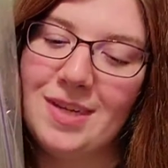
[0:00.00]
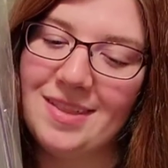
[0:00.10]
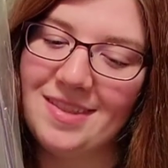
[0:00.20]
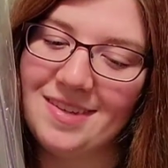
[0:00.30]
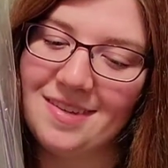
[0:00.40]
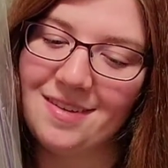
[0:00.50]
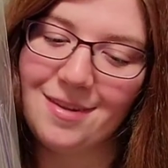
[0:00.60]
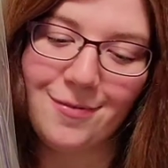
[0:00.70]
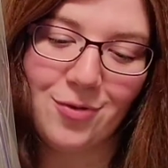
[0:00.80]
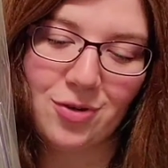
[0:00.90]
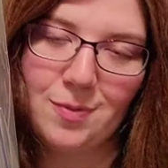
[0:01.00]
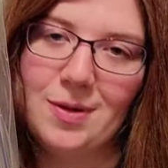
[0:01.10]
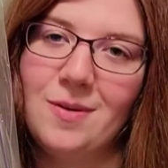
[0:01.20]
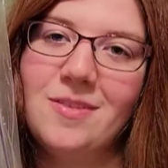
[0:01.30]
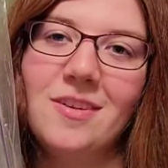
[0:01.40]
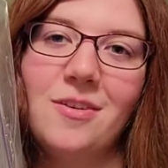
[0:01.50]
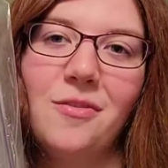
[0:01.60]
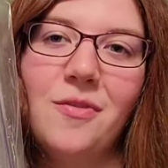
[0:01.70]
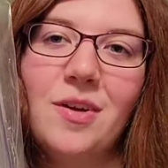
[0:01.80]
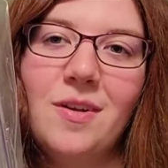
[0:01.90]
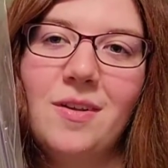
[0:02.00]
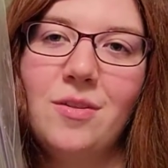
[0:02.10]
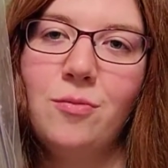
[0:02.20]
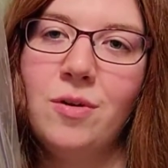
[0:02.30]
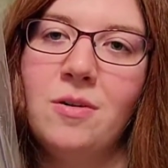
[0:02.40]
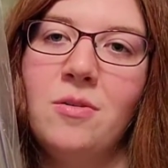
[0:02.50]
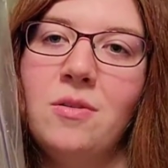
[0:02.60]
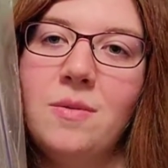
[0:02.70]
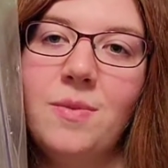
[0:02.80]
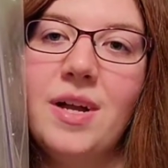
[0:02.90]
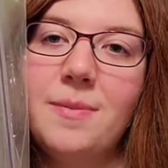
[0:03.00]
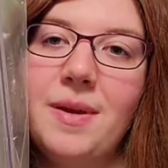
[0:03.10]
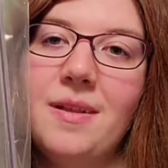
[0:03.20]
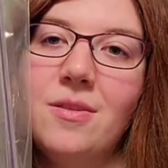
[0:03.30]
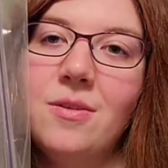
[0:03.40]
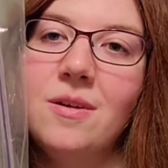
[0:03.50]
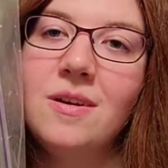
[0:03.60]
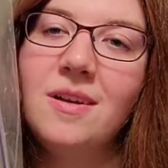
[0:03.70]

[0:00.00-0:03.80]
and this is the first appearance of the one and only Black Panther.